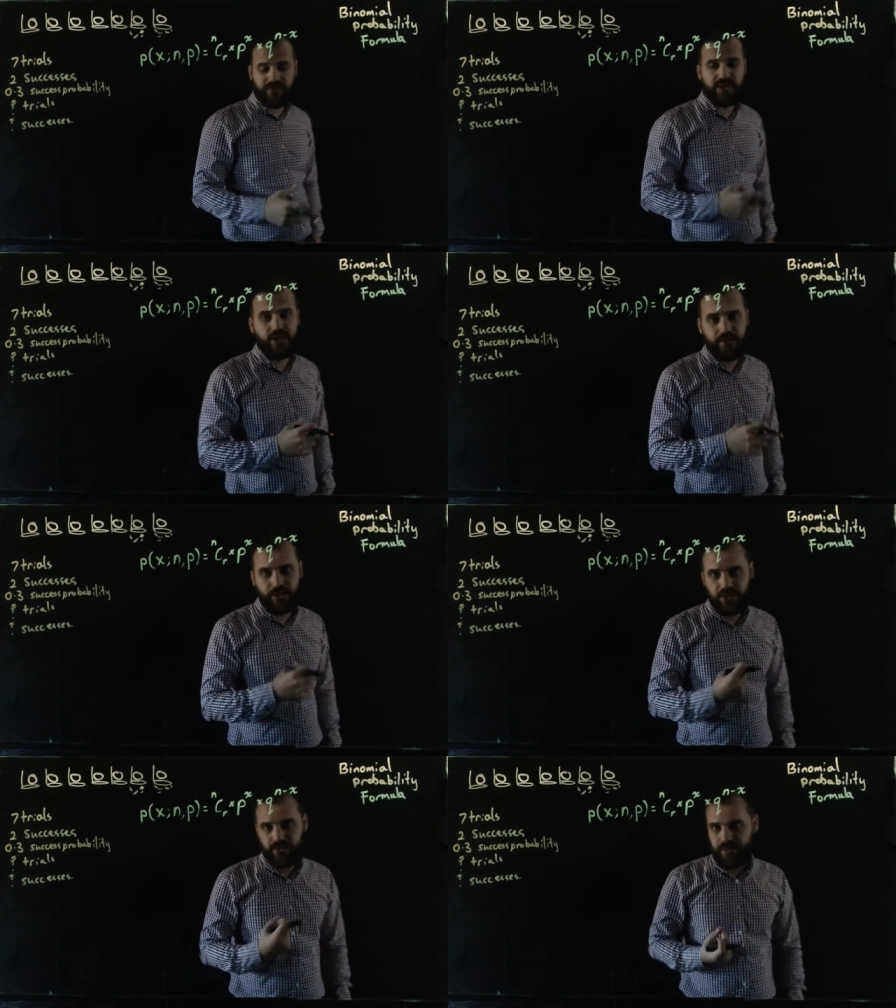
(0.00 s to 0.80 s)
have a
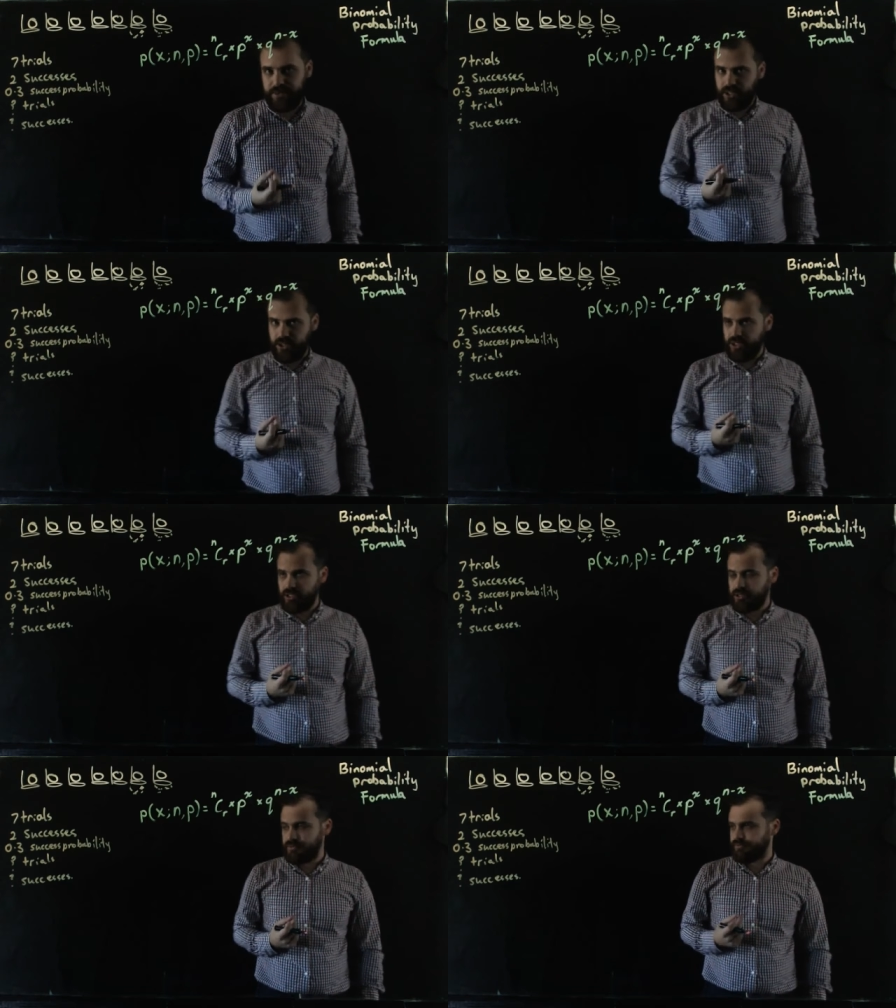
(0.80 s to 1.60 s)
0.3% chance.
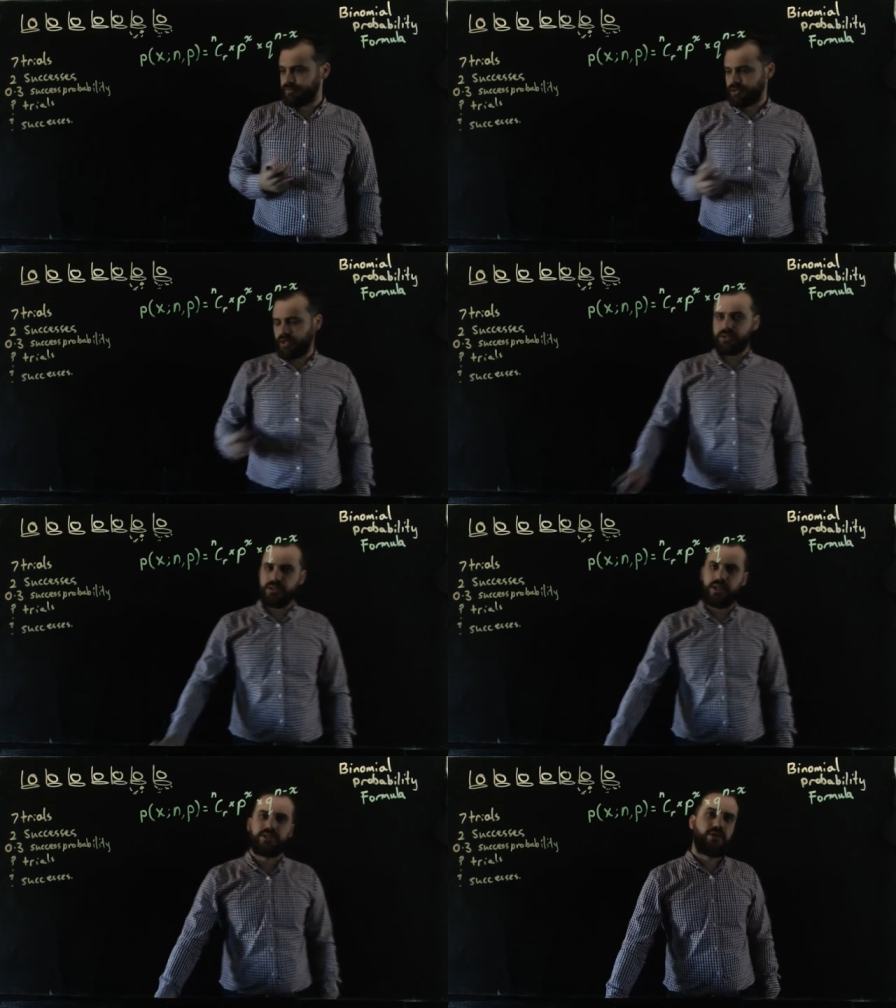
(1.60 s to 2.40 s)
Sorry, a
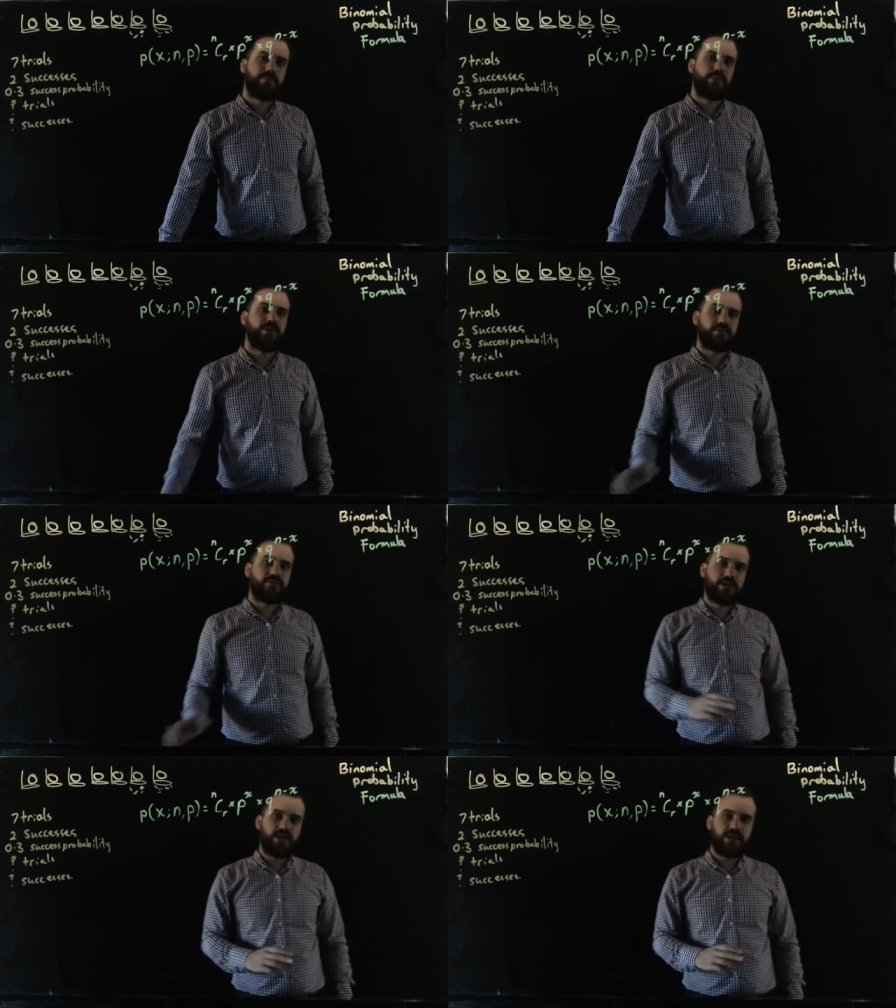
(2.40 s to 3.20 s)

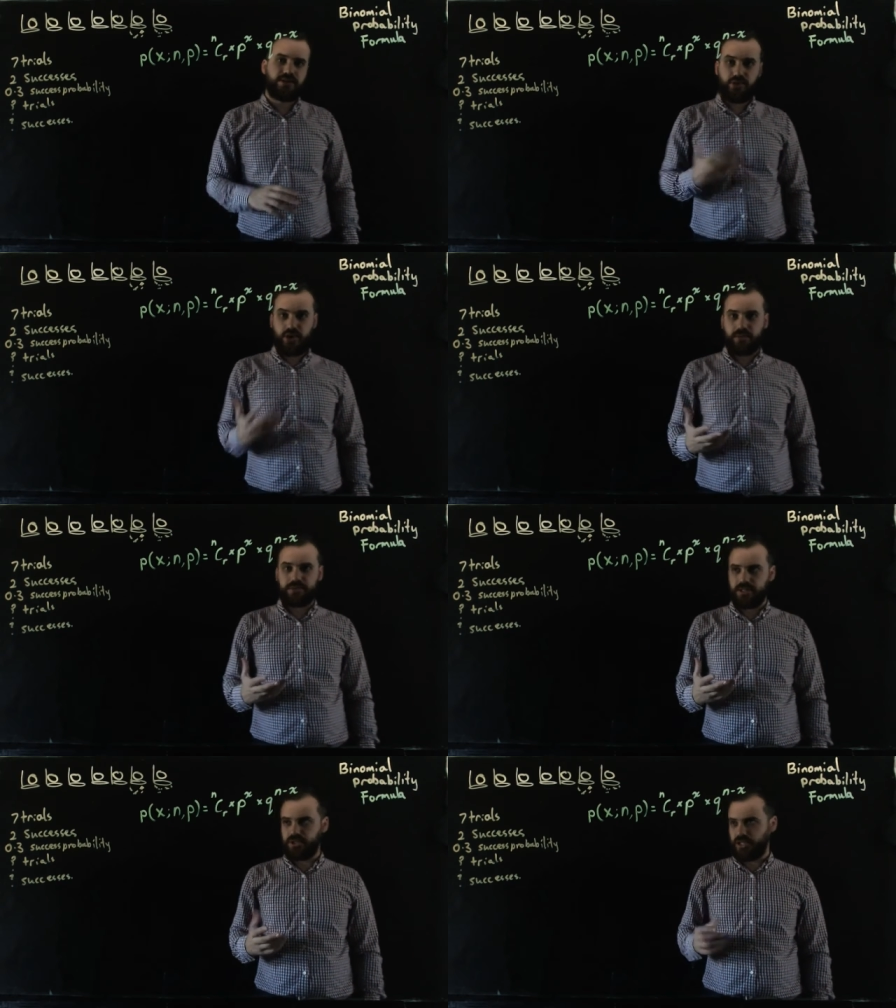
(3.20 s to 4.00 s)
0.3 chance, a
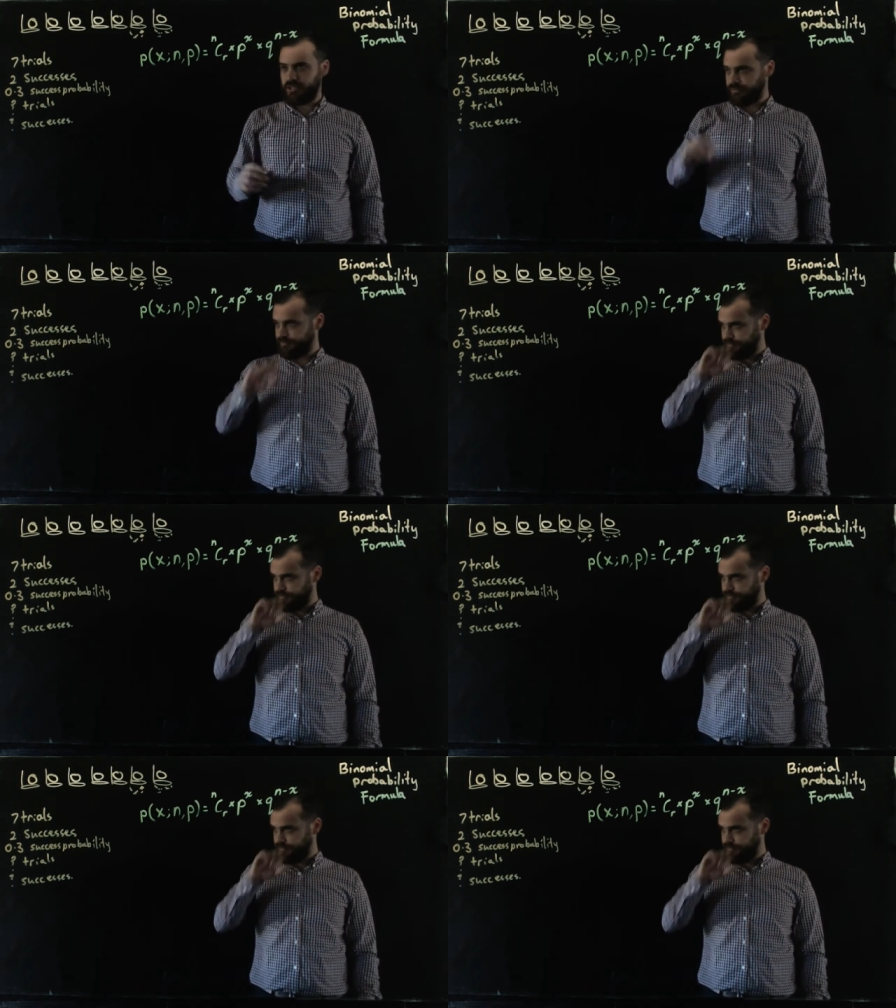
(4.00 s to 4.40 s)
30% chance.